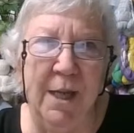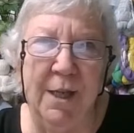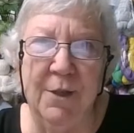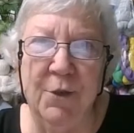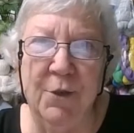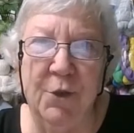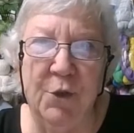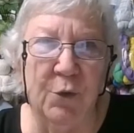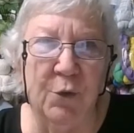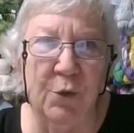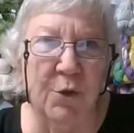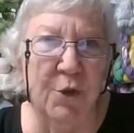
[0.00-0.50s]

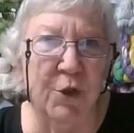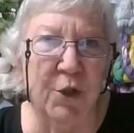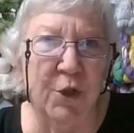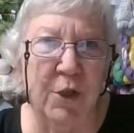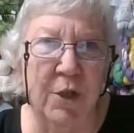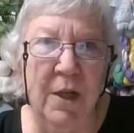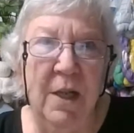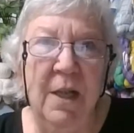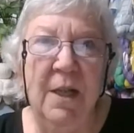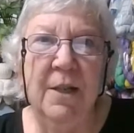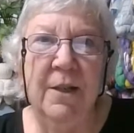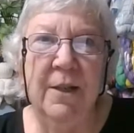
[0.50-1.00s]
Macon,
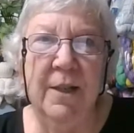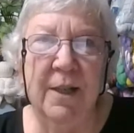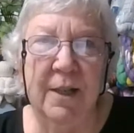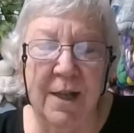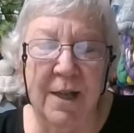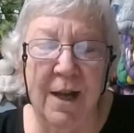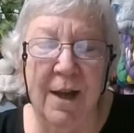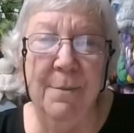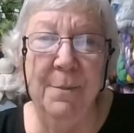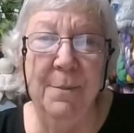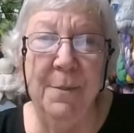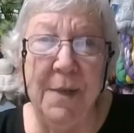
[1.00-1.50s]
Georgia, to
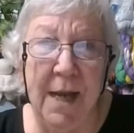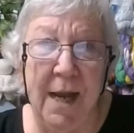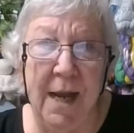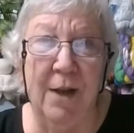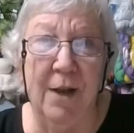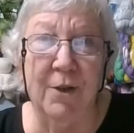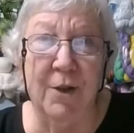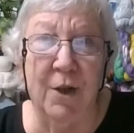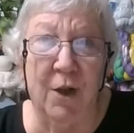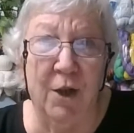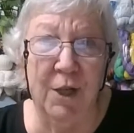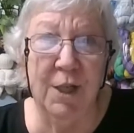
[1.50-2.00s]
come
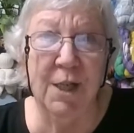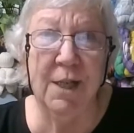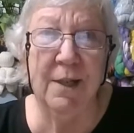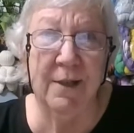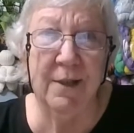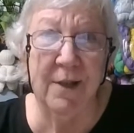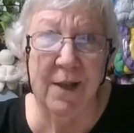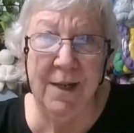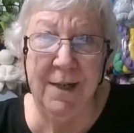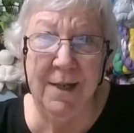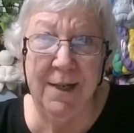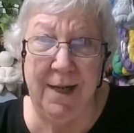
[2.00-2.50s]
down on a
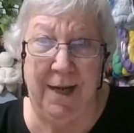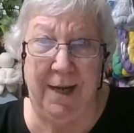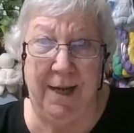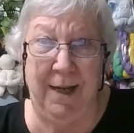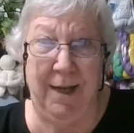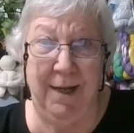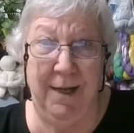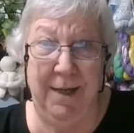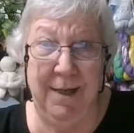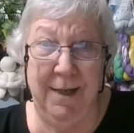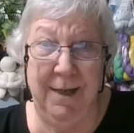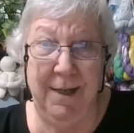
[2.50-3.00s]

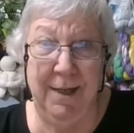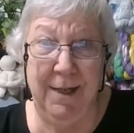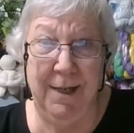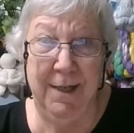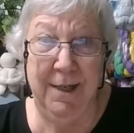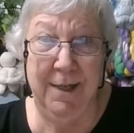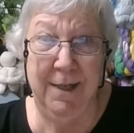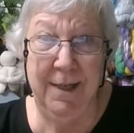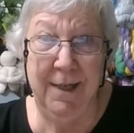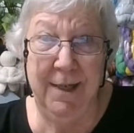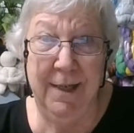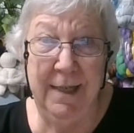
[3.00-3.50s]
Sunday
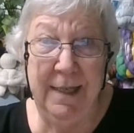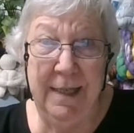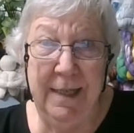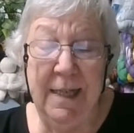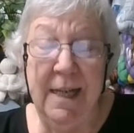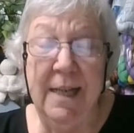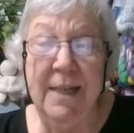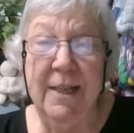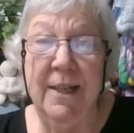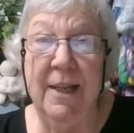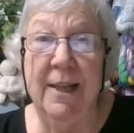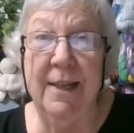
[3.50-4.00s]

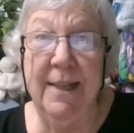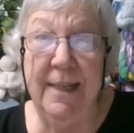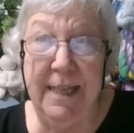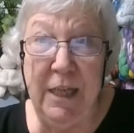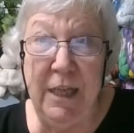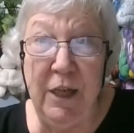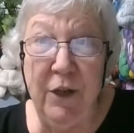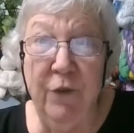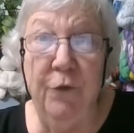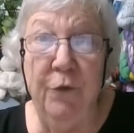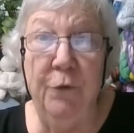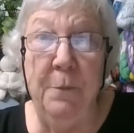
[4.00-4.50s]
to
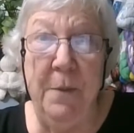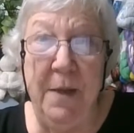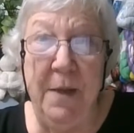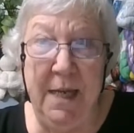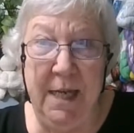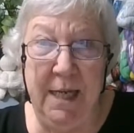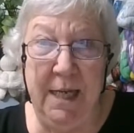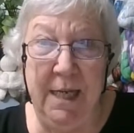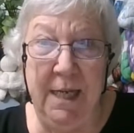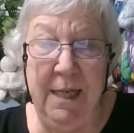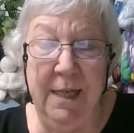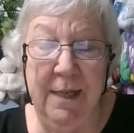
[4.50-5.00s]
give
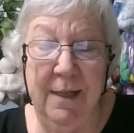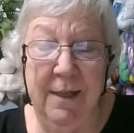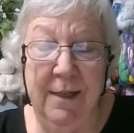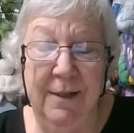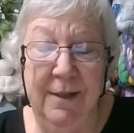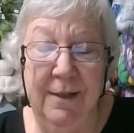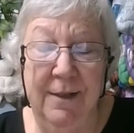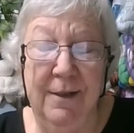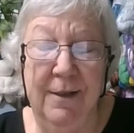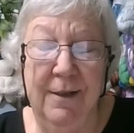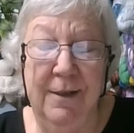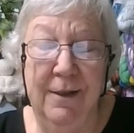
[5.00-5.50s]
me
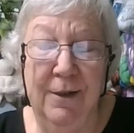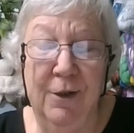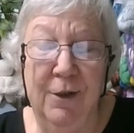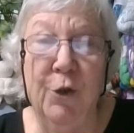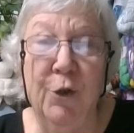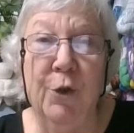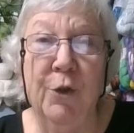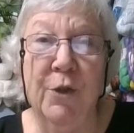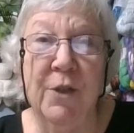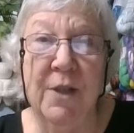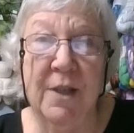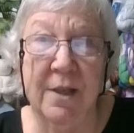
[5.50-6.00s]

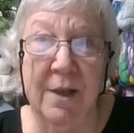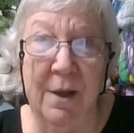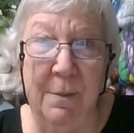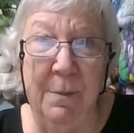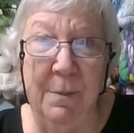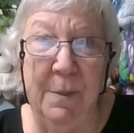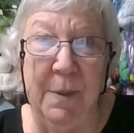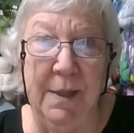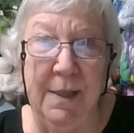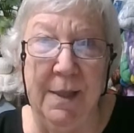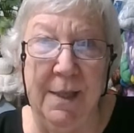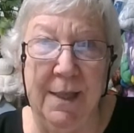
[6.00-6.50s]
her
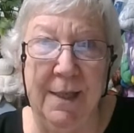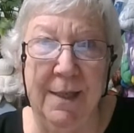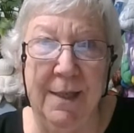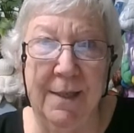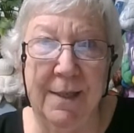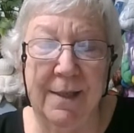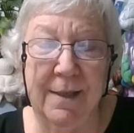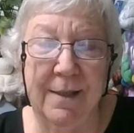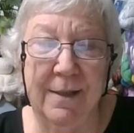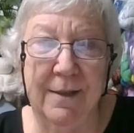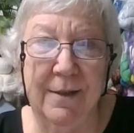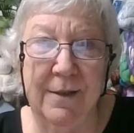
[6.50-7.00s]

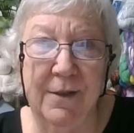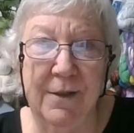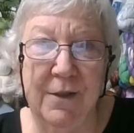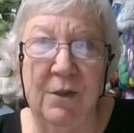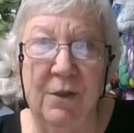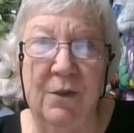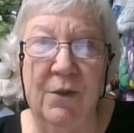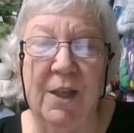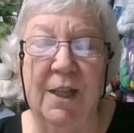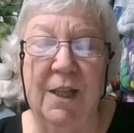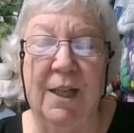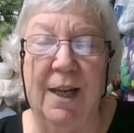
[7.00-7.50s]
bunnies
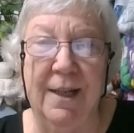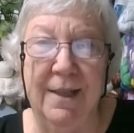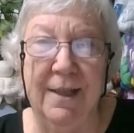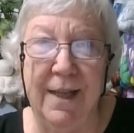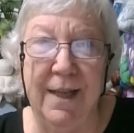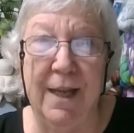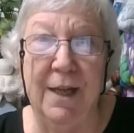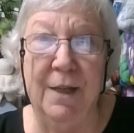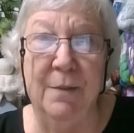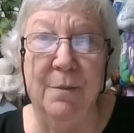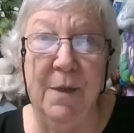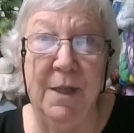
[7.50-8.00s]
so that
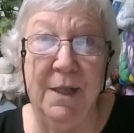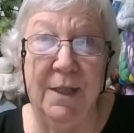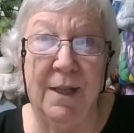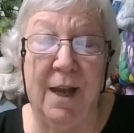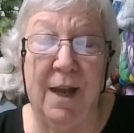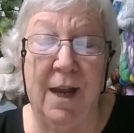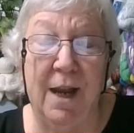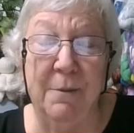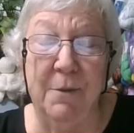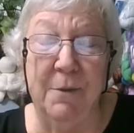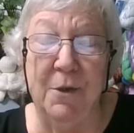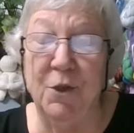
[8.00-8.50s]
I'd get them in
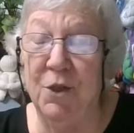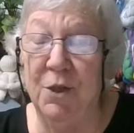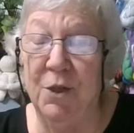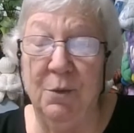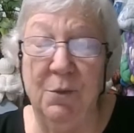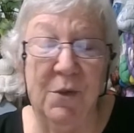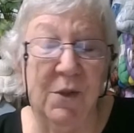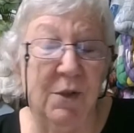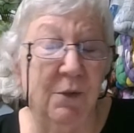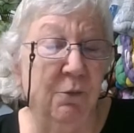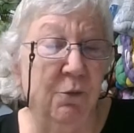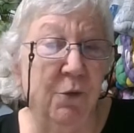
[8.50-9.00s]
time, because
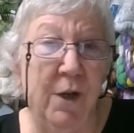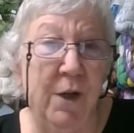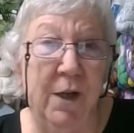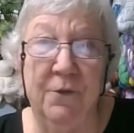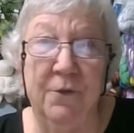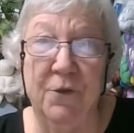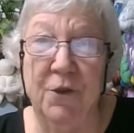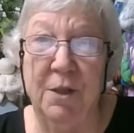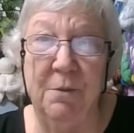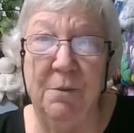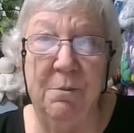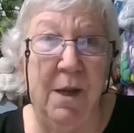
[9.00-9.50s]
she was
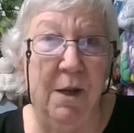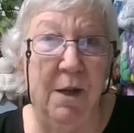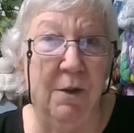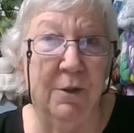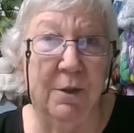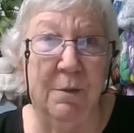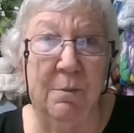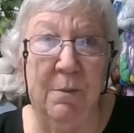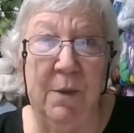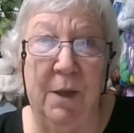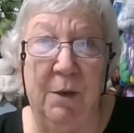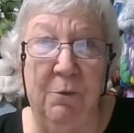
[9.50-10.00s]
afraid if she
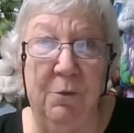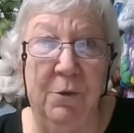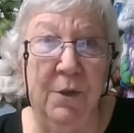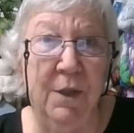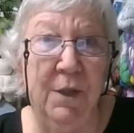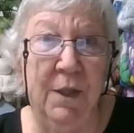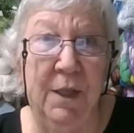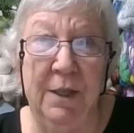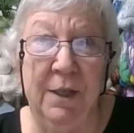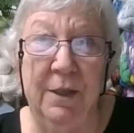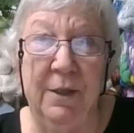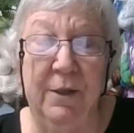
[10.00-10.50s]
mailed them, they
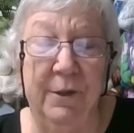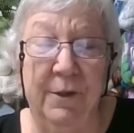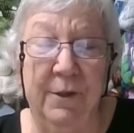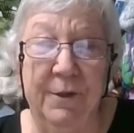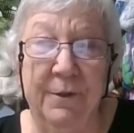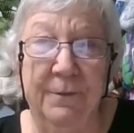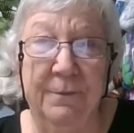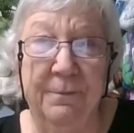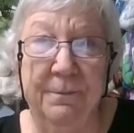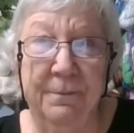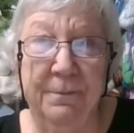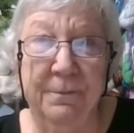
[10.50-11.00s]
wouldn't get here.